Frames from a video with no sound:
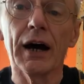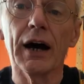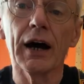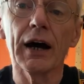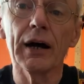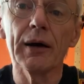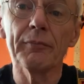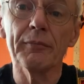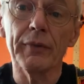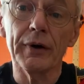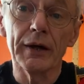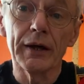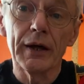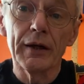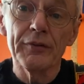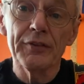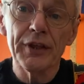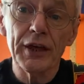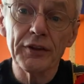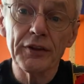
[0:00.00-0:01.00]
Um,
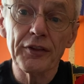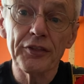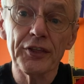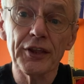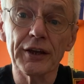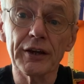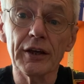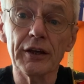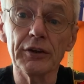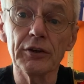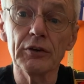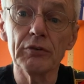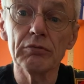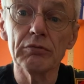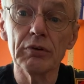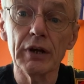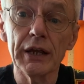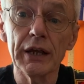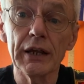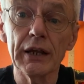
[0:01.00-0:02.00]
the other thing that you
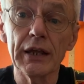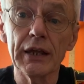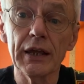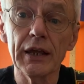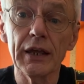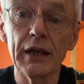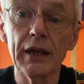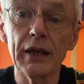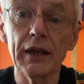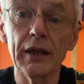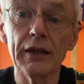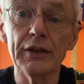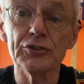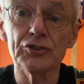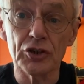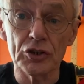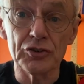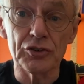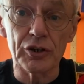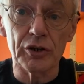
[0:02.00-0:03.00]
really
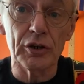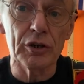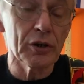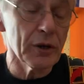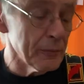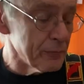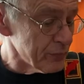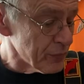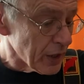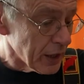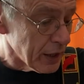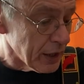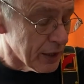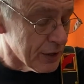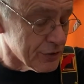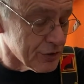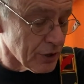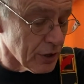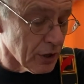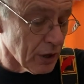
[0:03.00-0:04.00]
should do
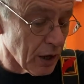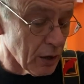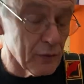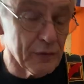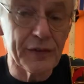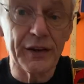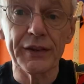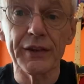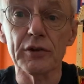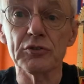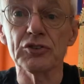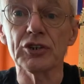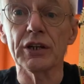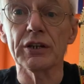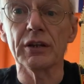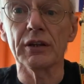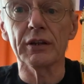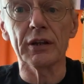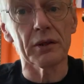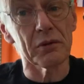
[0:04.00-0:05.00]
is uh, hopefully they'll
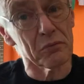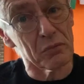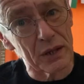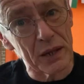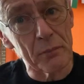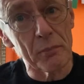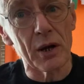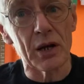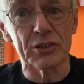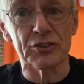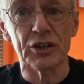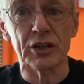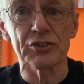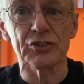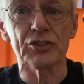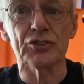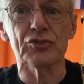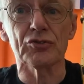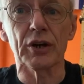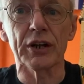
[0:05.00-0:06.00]
change, well, they might change
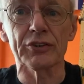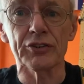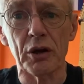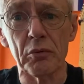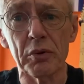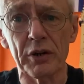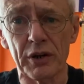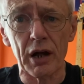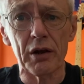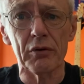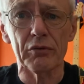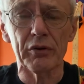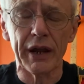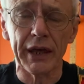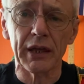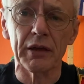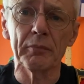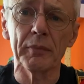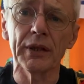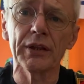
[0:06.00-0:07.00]
the strings. I I
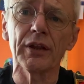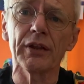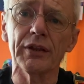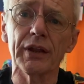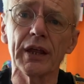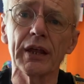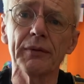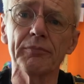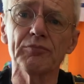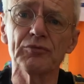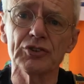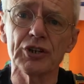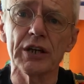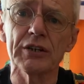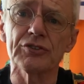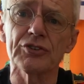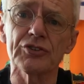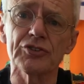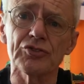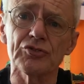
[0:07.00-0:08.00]
recommend that they
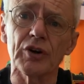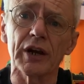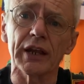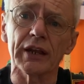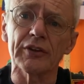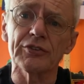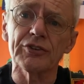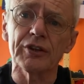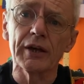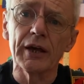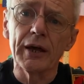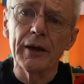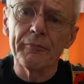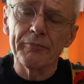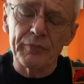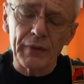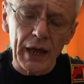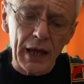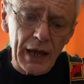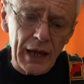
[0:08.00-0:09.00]
change the strings
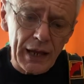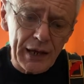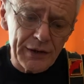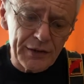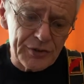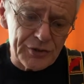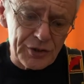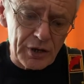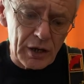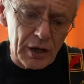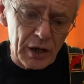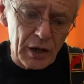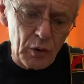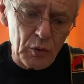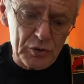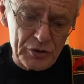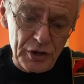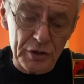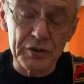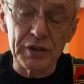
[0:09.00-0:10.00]
and uh,
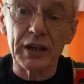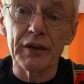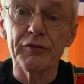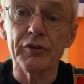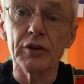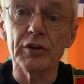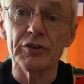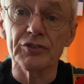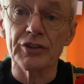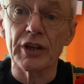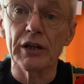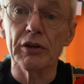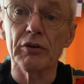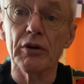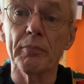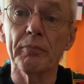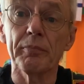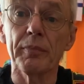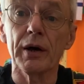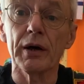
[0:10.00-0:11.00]
also to give you, sell you
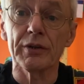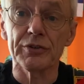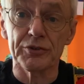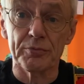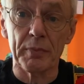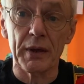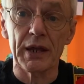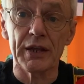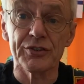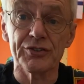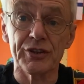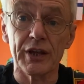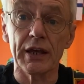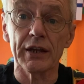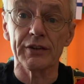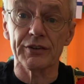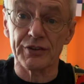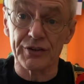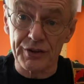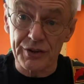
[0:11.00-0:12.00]
a, a spare
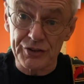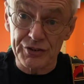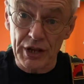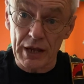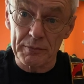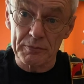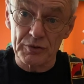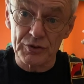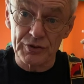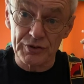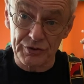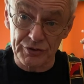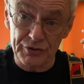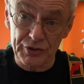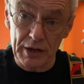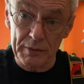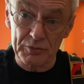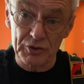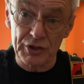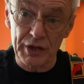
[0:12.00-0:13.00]
set, same,
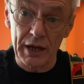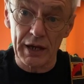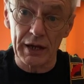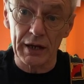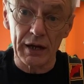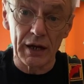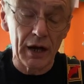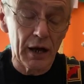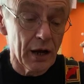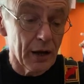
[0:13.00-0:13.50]
same set.